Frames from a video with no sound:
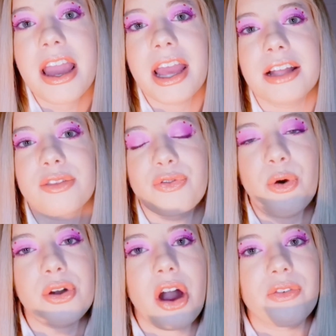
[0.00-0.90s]
It's
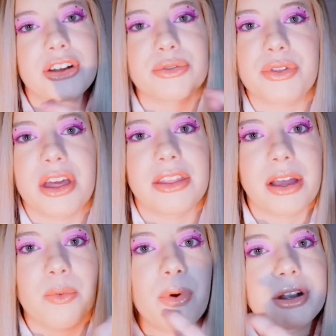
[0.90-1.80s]
full coverage within
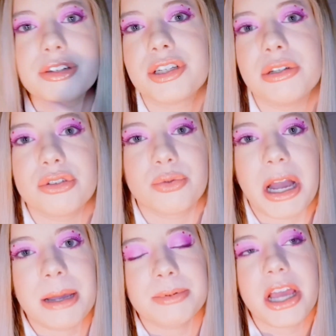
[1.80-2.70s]
like one or two swipes,